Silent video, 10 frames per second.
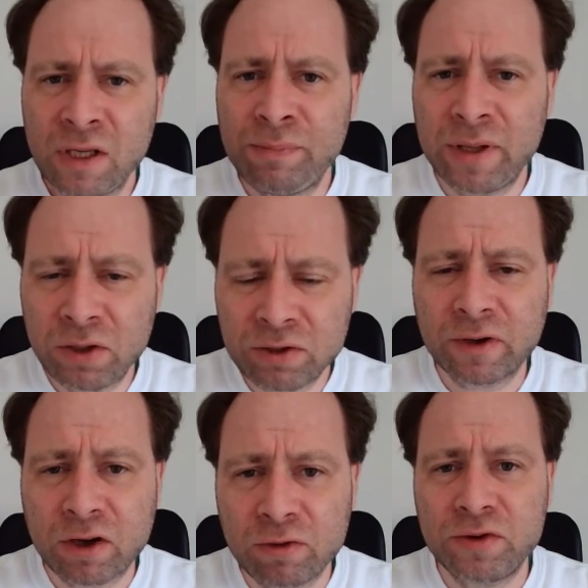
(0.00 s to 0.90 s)
build a
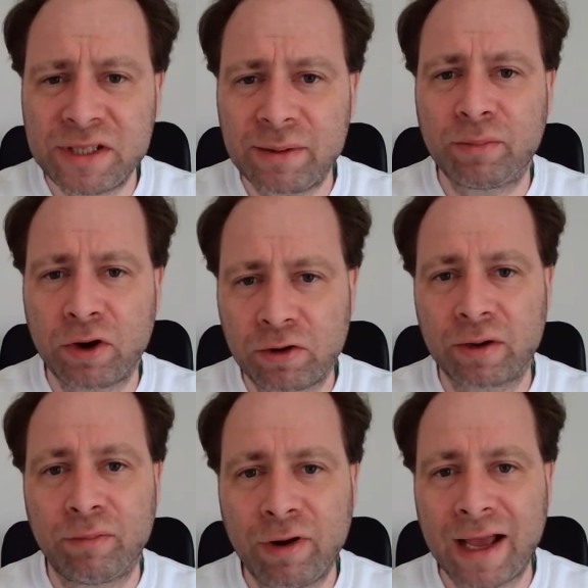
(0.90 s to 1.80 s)
recruiting broker
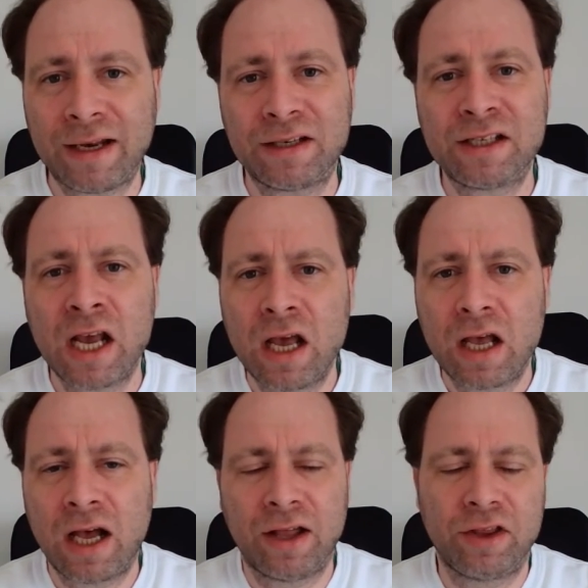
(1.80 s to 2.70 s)
brand
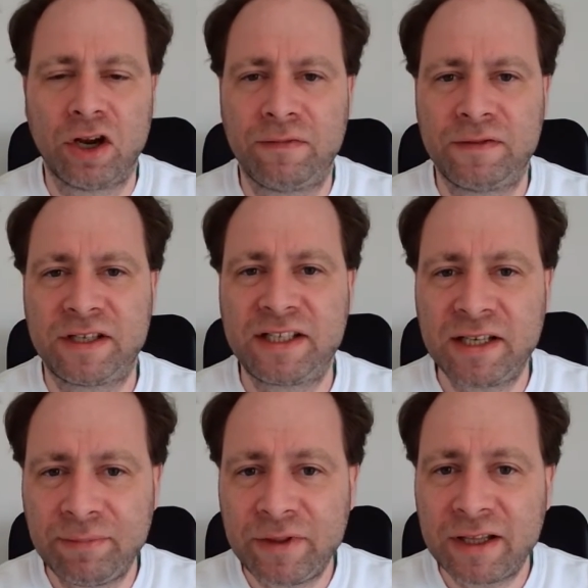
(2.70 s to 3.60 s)
that offers
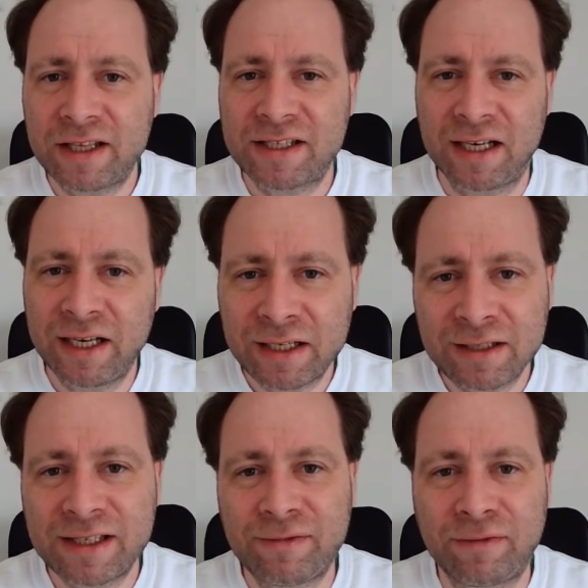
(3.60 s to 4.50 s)
something that's a little
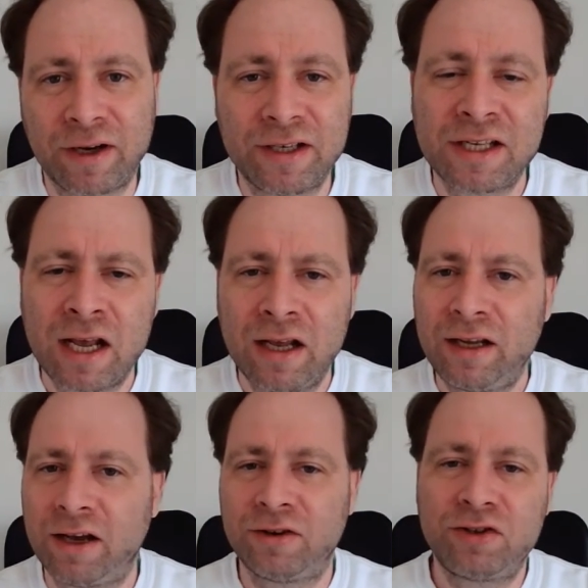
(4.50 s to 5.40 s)
different.
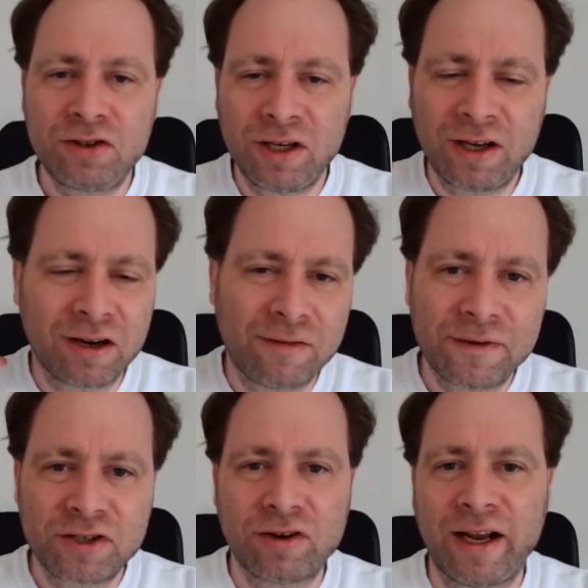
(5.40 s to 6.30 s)
You can offer
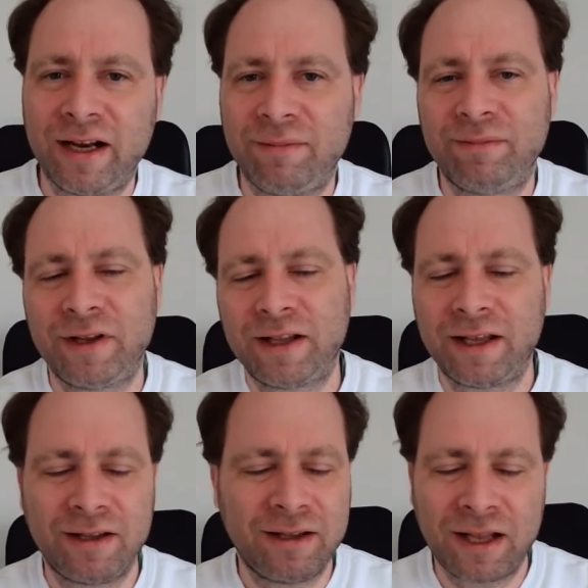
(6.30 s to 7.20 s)
training, but
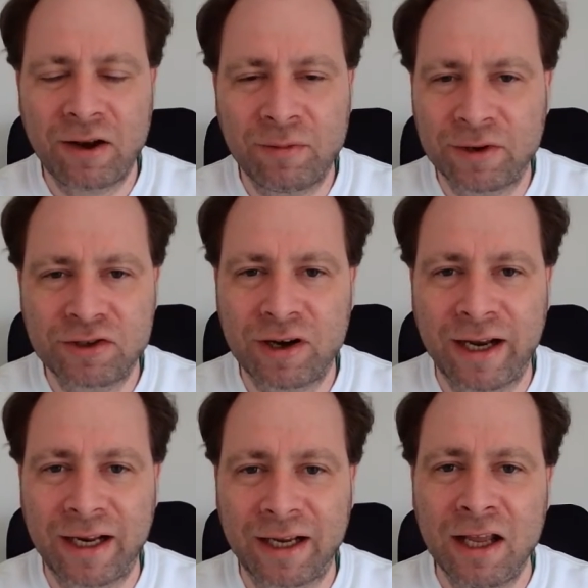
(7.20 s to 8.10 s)
they don't want
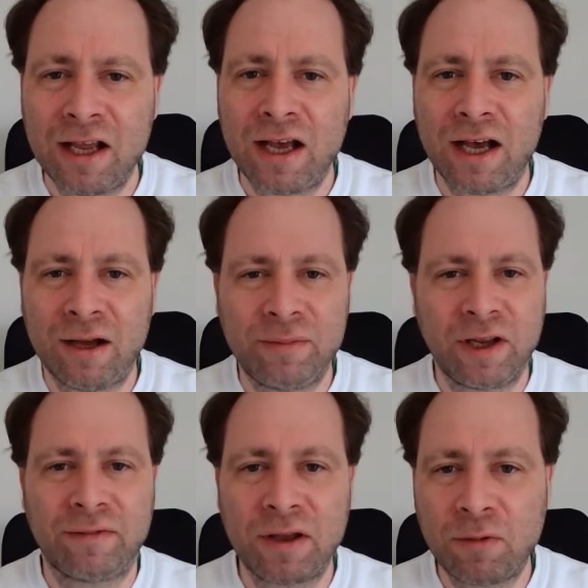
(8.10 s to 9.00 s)
training.
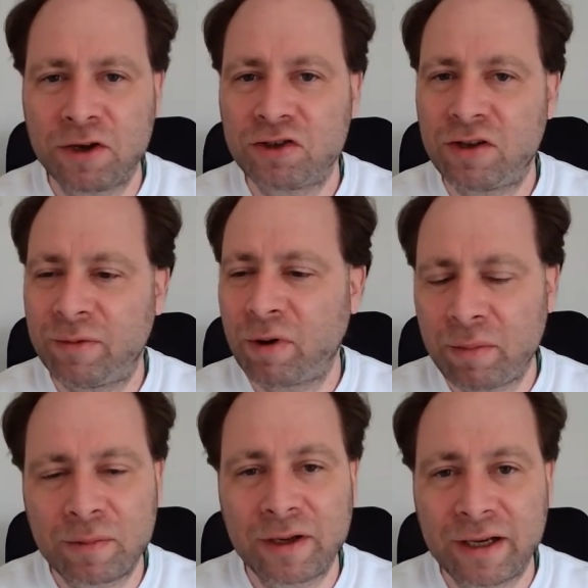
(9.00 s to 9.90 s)
If they want, they
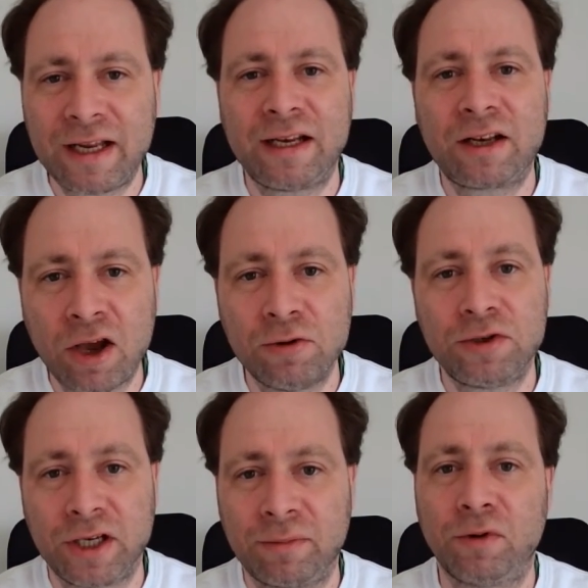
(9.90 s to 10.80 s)
probably need
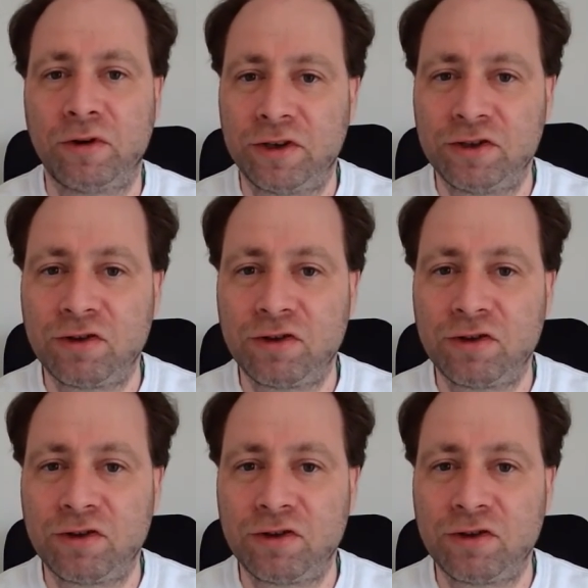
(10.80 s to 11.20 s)
coaching more than